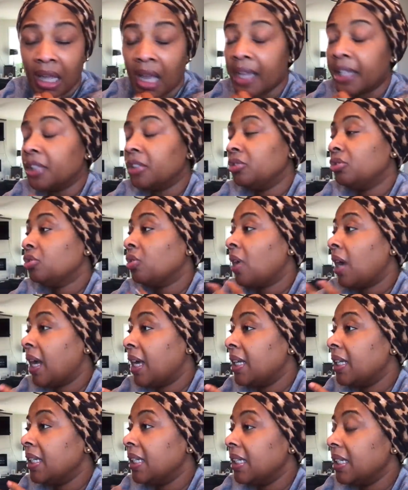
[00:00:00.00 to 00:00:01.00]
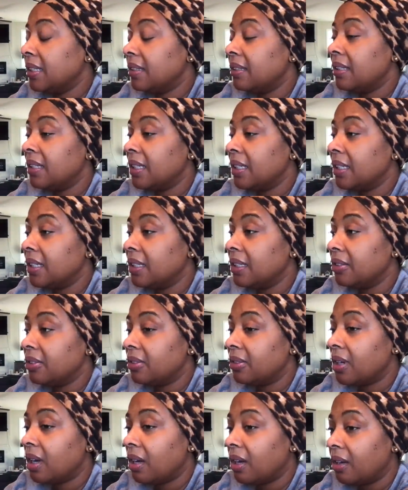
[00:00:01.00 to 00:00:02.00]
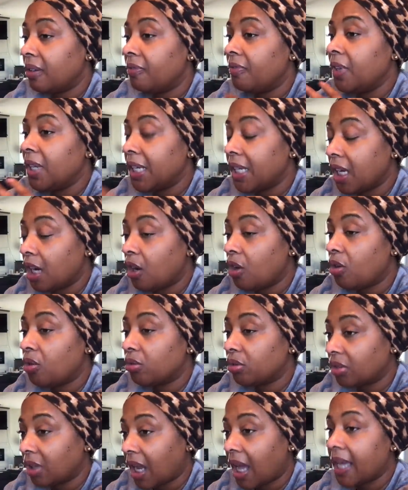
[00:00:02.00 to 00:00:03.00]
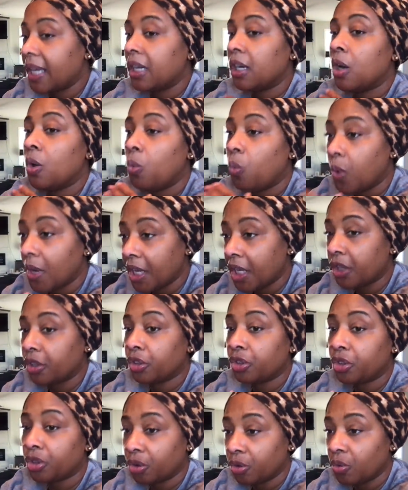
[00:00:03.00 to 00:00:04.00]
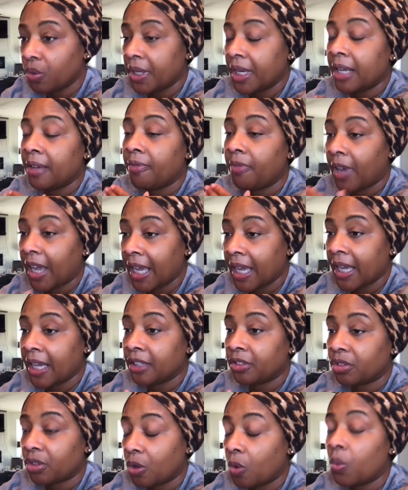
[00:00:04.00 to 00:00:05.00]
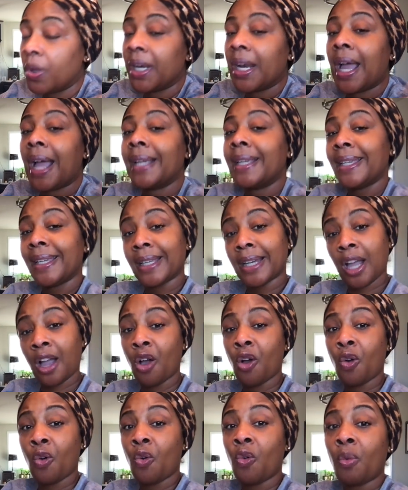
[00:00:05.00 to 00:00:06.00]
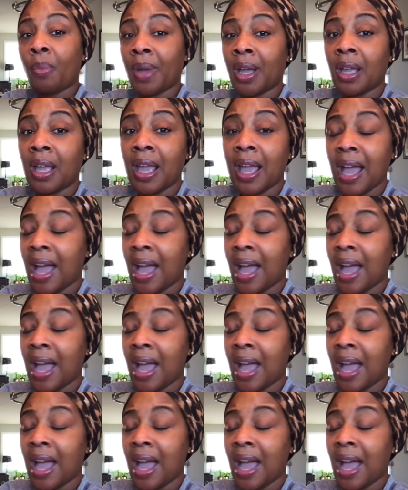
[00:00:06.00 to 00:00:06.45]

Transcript: Like trying to get these videos like a week or two in advance so when I get home,